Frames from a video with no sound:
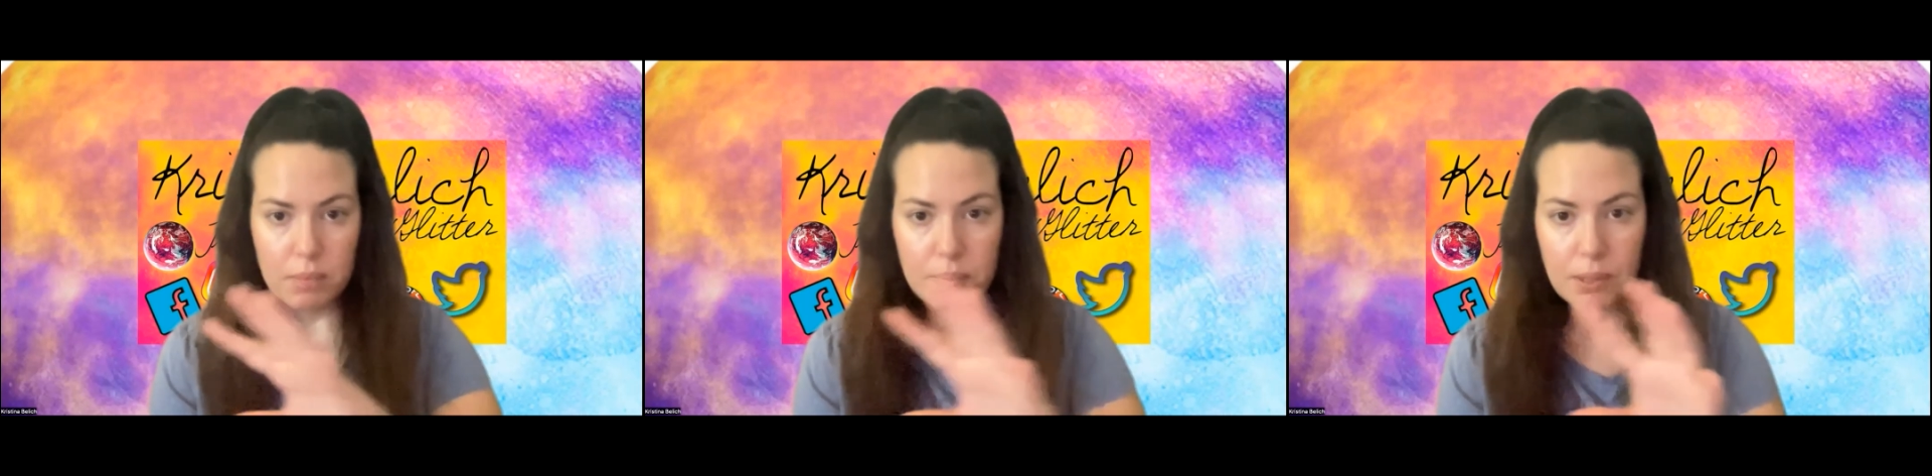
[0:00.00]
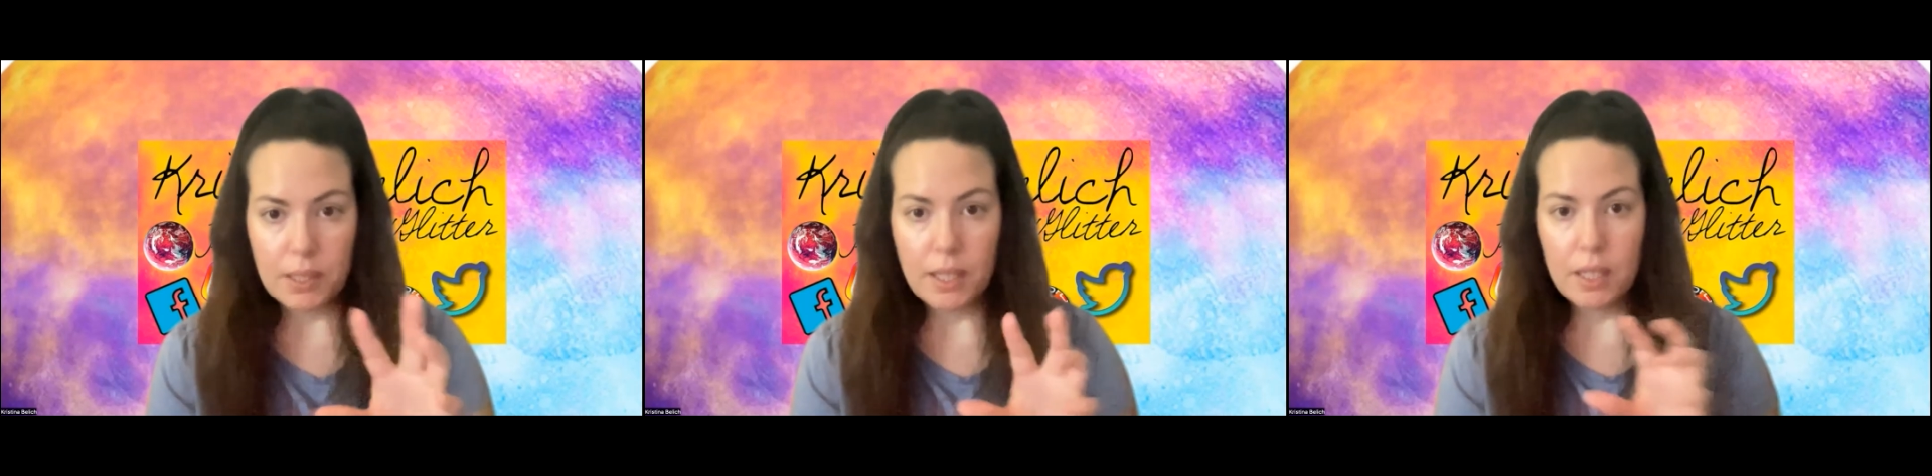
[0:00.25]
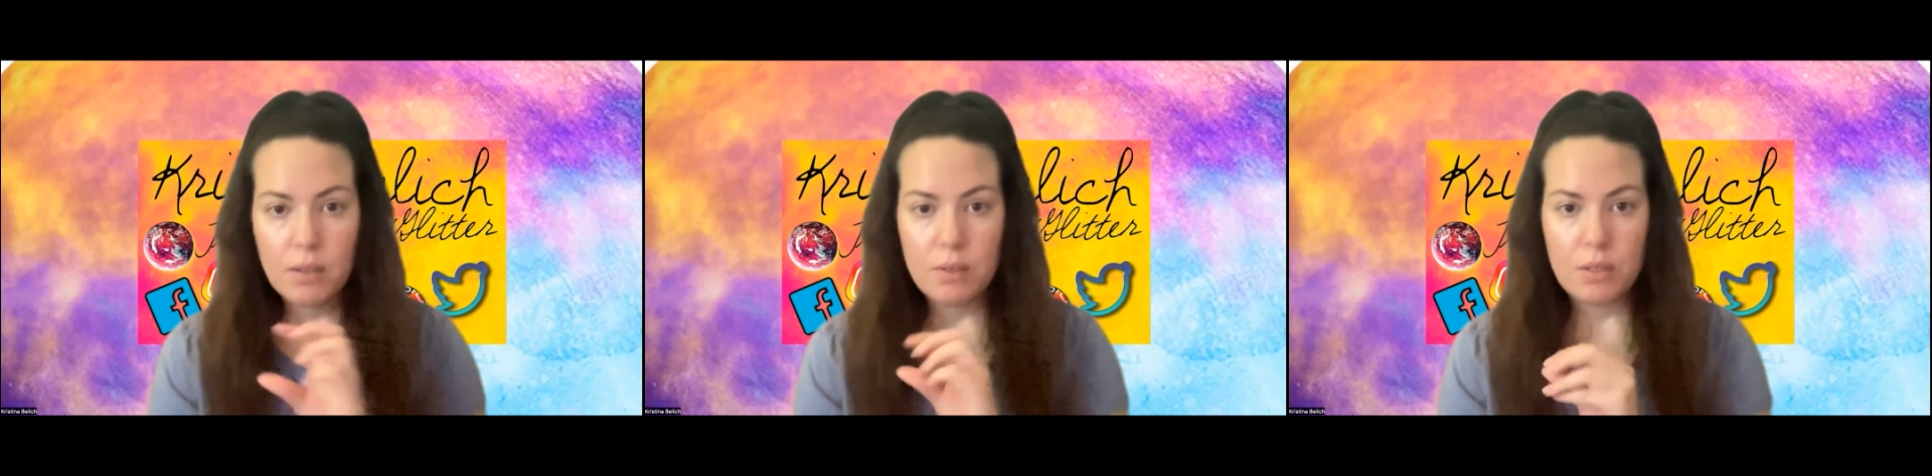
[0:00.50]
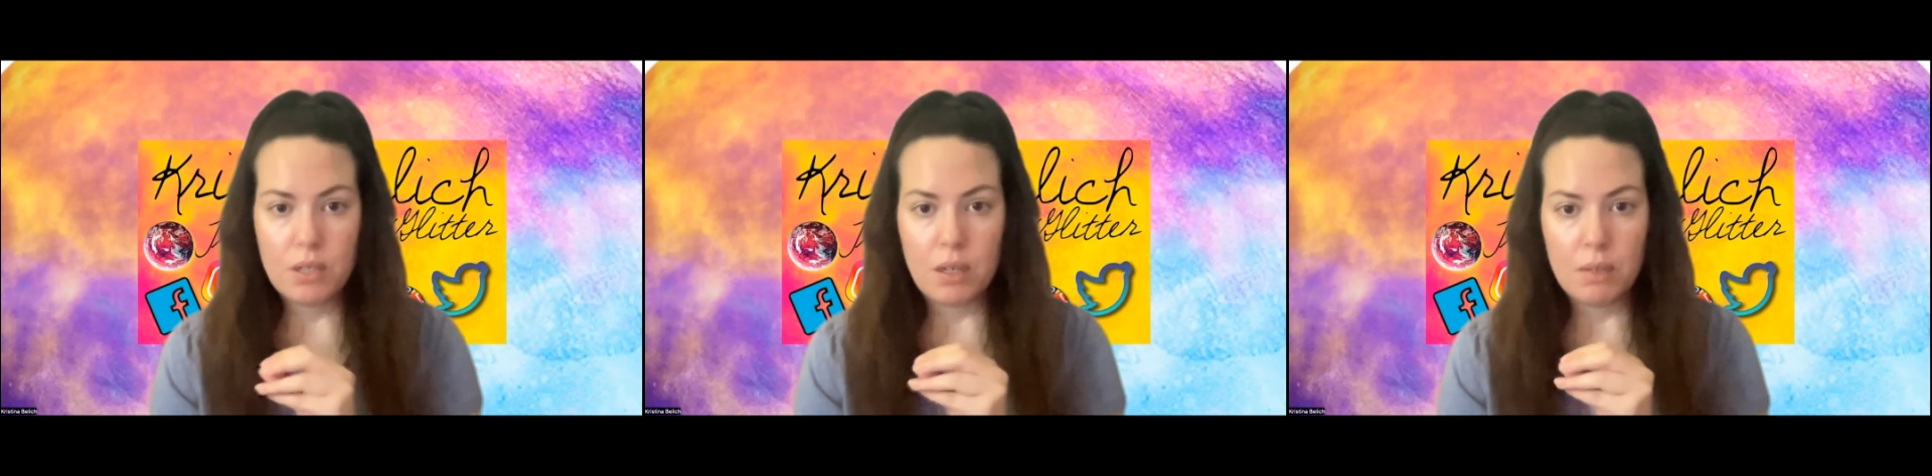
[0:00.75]
the planet
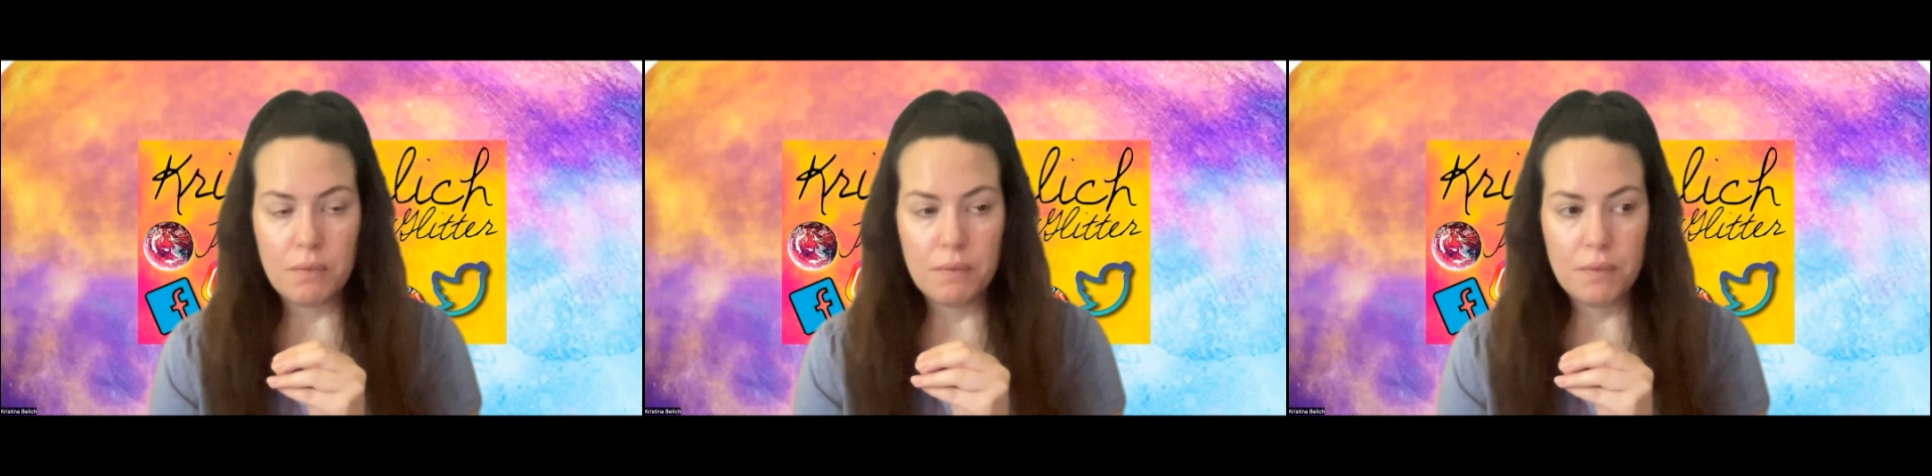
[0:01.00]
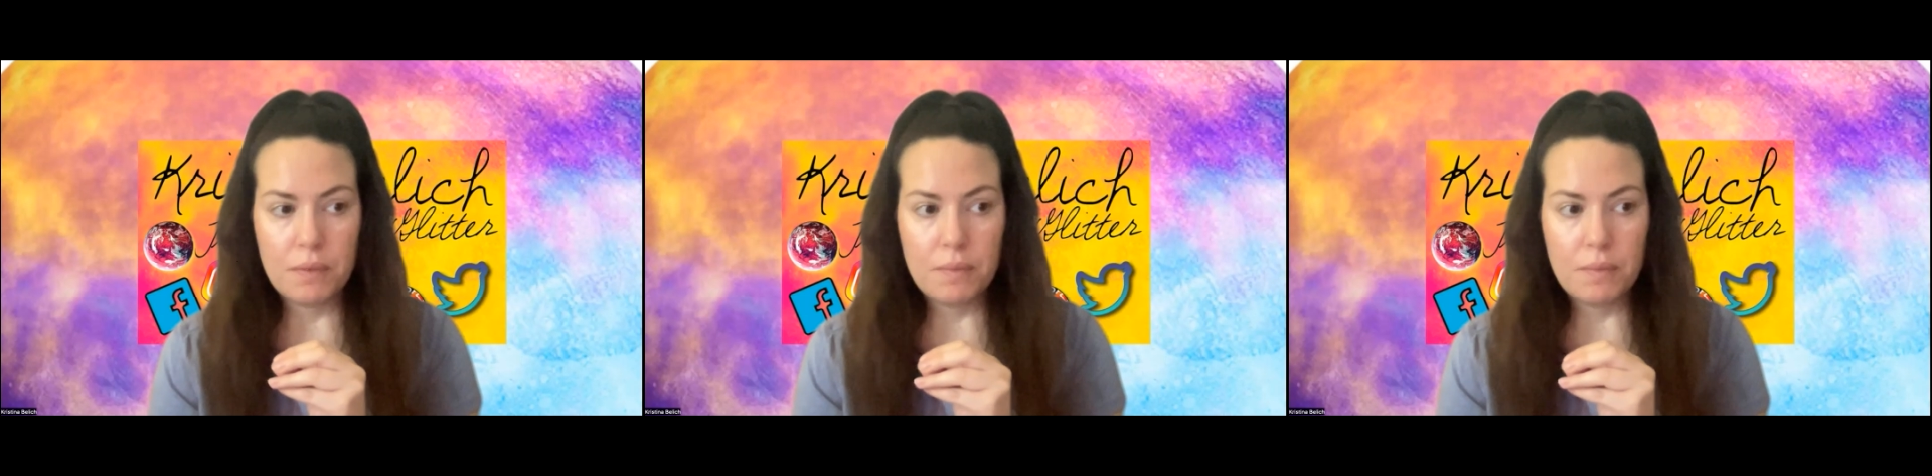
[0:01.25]
herself